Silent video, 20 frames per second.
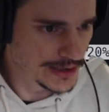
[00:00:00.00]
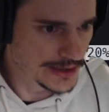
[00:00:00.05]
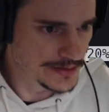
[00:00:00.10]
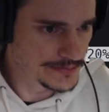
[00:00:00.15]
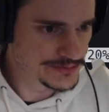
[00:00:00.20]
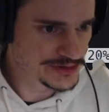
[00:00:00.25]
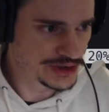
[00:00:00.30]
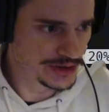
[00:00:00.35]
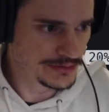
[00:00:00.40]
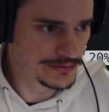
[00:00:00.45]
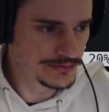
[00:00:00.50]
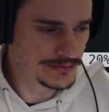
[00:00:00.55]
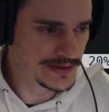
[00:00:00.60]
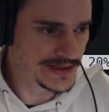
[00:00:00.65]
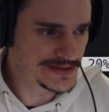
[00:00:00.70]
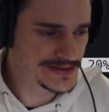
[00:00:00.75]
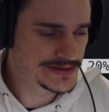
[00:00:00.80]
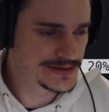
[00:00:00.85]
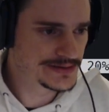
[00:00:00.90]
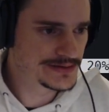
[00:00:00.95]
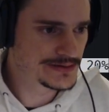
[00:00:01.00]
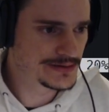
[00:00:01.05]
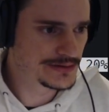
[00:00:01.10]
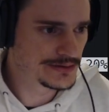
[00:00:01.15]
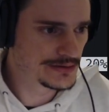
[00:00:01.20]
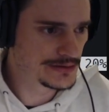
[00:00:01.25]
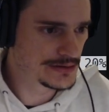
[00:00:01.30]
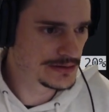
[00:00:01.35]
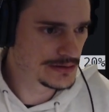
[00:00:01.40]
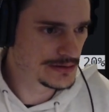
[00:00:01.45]
So let's
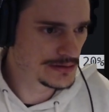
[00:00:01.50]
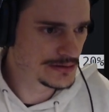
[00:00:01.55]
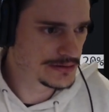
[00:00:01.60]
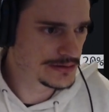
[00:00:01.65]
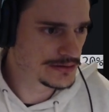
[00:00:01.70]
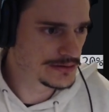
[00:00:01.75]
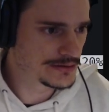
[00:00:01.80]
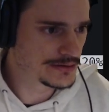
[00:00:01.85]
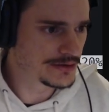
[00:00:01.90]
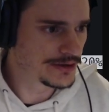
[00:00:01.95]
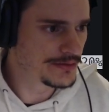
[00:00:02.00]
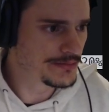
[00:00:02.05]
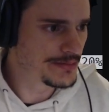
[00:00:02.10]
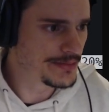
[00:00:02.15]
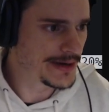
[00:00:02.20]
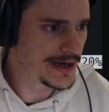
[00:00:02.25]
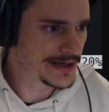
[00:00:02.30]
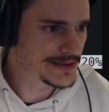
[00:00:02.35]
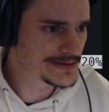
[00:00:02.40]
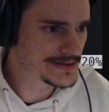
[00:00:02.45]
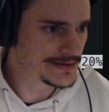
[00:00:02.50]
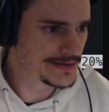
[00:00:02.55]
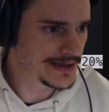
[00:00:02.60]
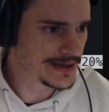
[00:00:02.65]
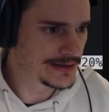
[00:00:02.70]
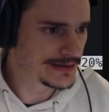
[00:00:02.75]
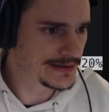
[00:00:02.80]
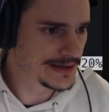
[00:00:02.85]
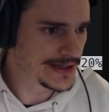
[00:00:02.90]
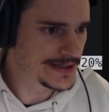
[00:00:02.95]
go back to
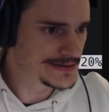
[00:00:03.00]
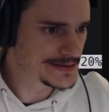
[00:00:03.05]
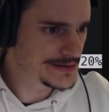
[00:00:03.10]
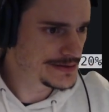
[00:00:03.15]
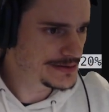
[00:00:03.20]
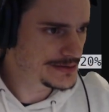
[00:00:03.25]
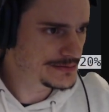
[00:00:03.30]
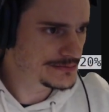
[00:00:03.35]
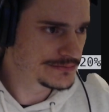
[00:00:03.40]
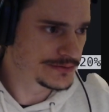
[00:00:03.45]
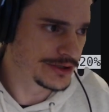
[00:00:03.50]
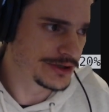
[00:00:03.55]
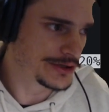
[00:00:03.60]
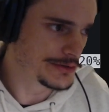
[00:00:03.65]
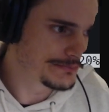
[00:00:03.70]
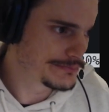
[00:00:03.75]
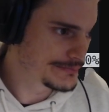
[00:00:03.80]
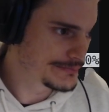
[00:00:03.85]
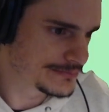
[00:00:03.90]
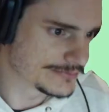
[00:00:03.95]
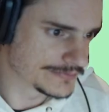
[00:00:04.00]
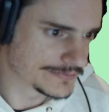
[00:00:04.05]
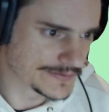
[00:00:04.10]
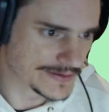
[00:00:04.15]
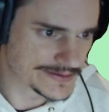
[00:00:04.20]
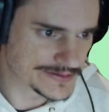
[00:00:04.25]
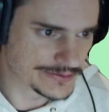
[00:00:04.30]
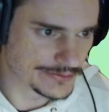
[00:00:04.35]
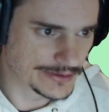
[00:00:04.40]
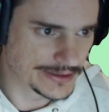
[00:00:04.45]
that later. No,
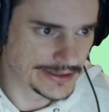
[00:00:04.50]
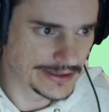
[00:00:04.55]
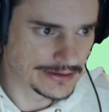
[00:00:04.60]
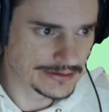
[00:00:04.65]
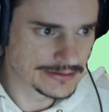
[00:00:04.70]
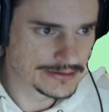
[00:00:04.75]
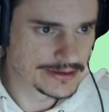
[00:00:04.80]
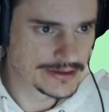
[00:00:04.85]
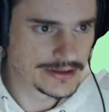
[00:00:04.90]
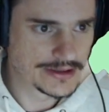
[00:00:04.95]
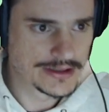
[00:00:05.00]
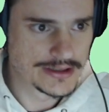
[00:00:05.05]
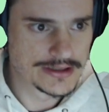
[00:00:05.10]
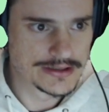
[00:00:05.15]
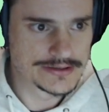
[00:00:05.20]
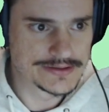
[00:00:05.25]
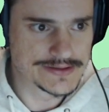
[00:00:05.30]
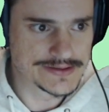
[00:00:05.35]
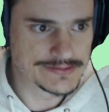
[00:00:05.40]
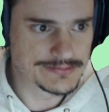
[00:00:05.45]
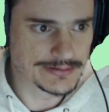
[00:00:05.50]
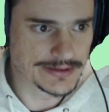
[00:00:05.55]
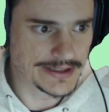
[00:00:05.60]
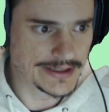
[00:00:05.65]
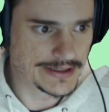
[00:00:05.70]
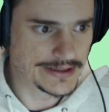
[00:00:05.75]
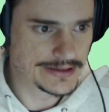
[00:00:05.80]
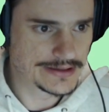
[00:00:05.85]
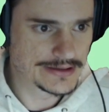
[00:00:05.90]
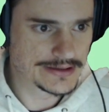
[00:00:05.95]
let's do it now.
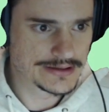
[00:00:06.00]
Display.